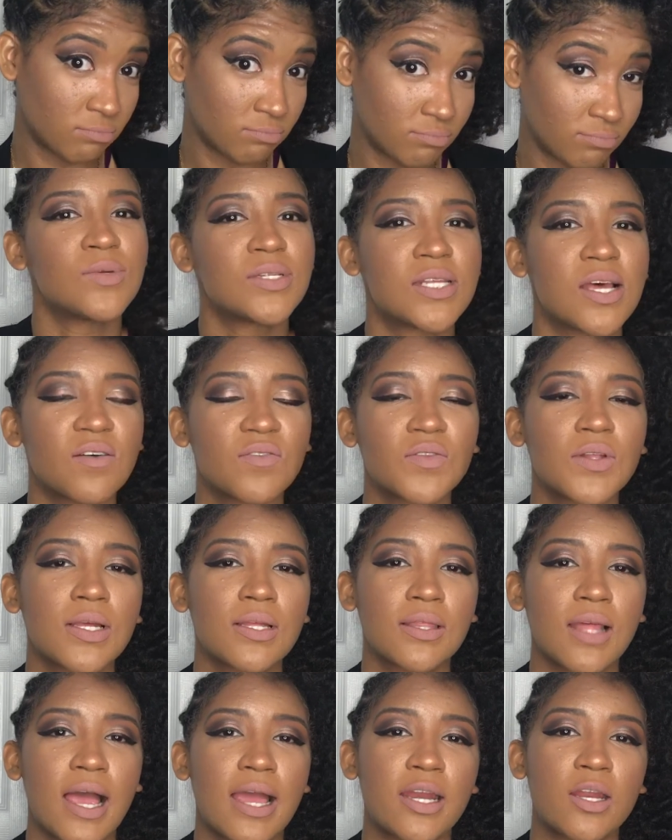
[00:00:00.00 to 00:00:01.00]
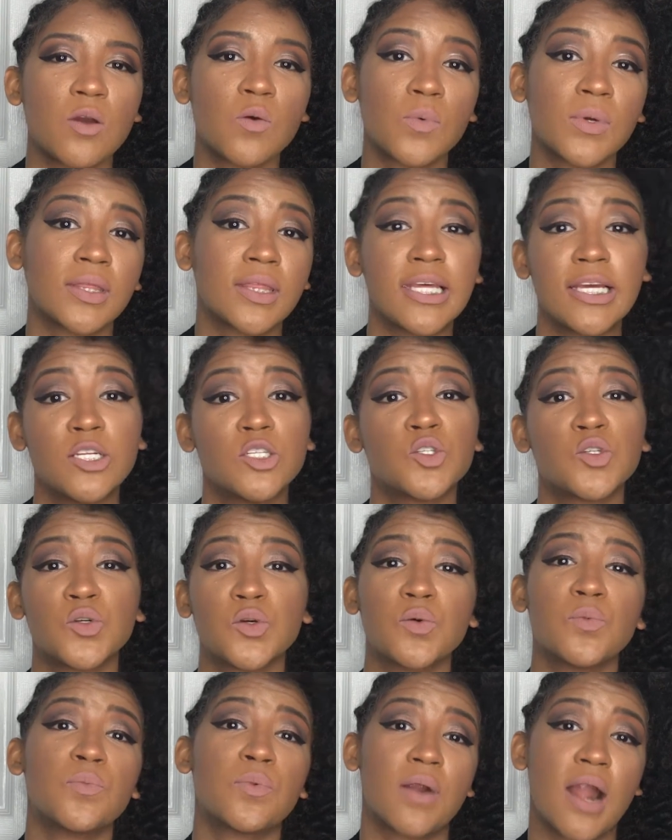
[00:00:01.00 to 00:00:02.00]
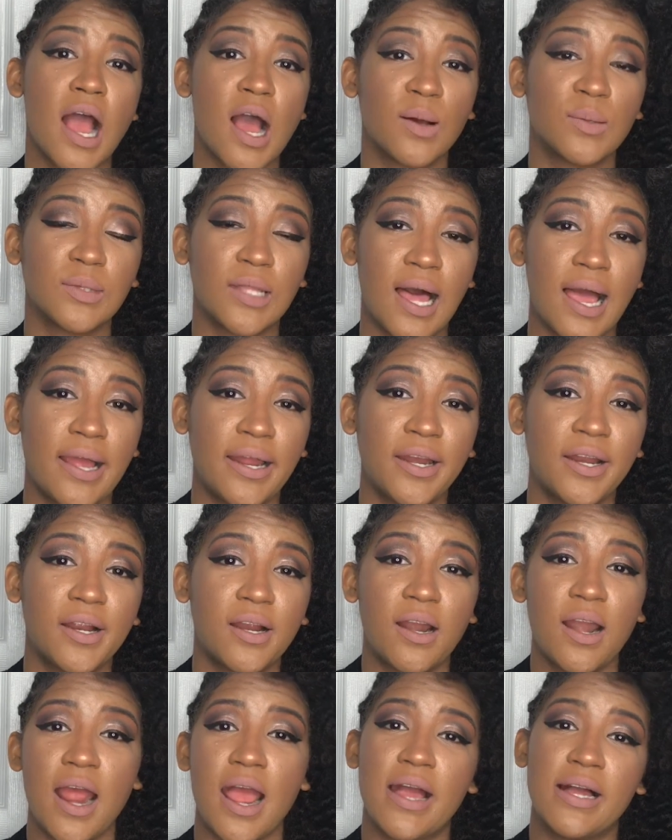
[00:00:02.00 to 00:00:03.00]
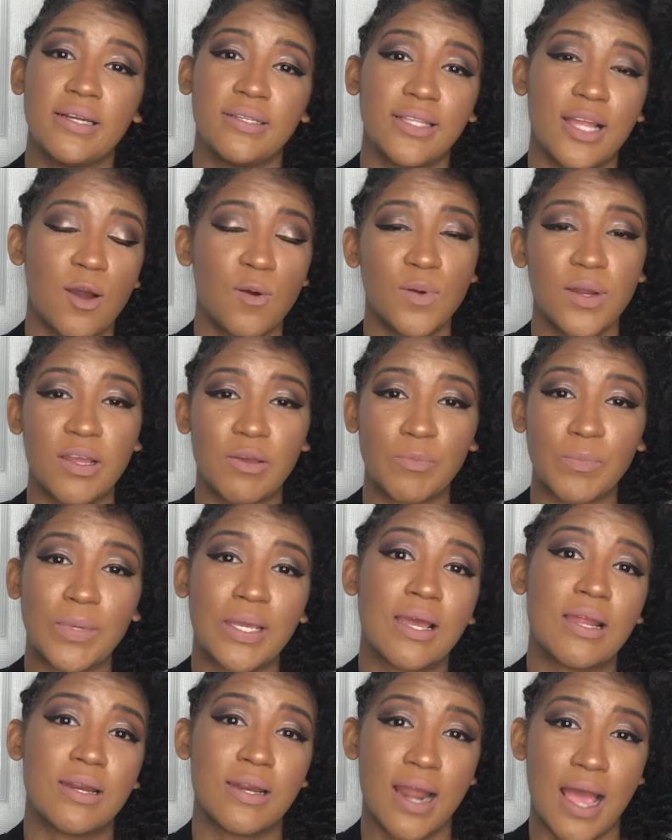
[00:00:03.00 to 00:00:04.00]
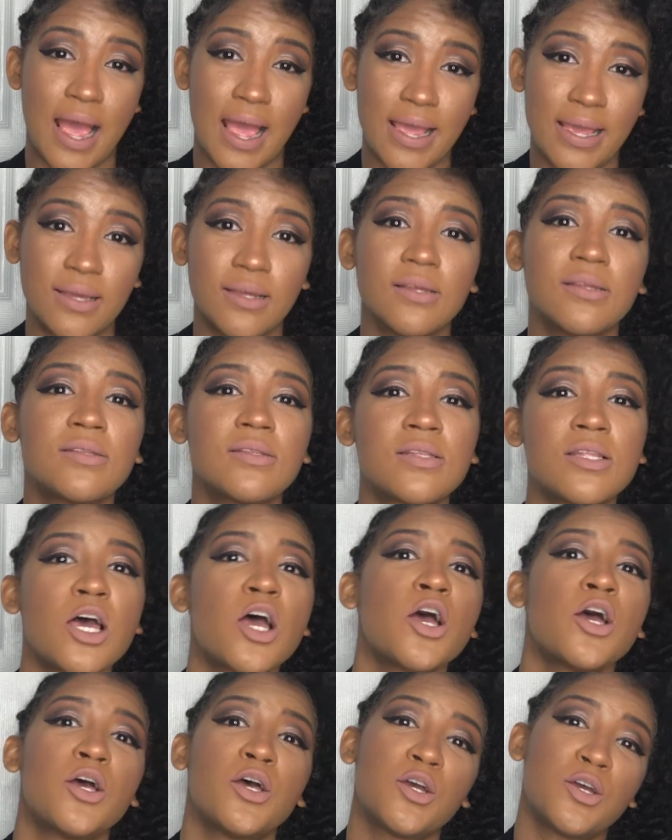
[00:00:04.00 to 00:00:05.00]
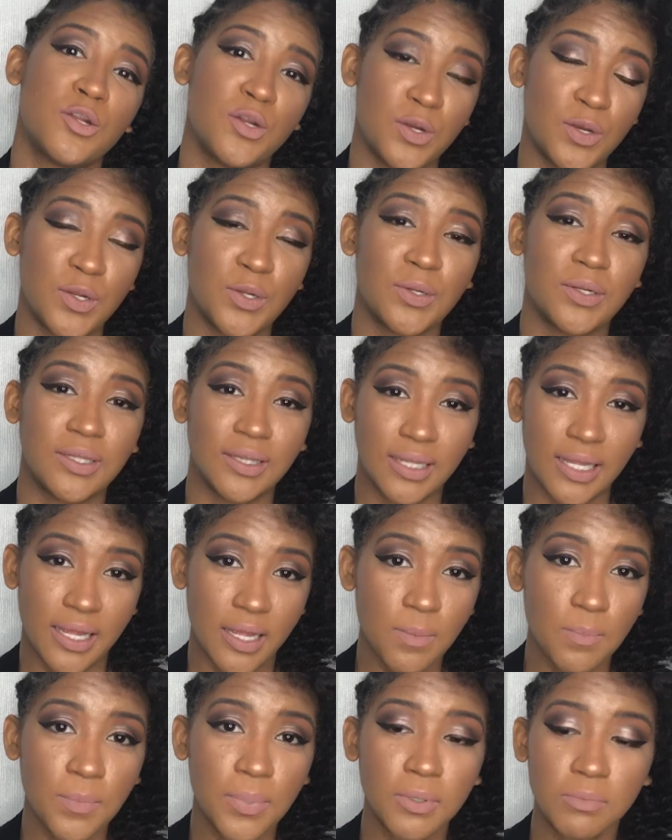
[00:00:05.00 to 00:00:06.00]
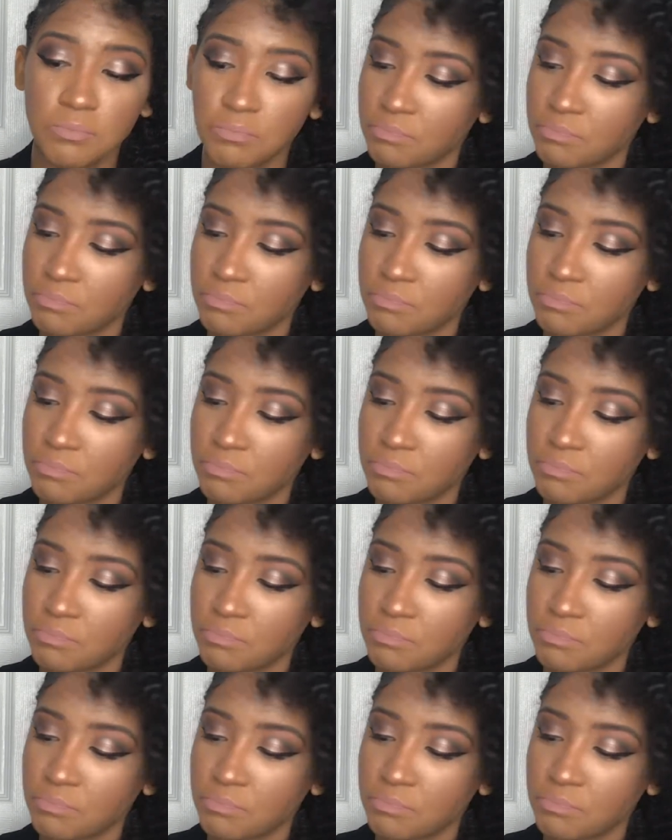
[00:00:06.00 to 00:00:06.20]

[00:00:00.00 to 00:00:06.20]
I would definitely line it with the True Brown liner, and that would give me a nice nude lip.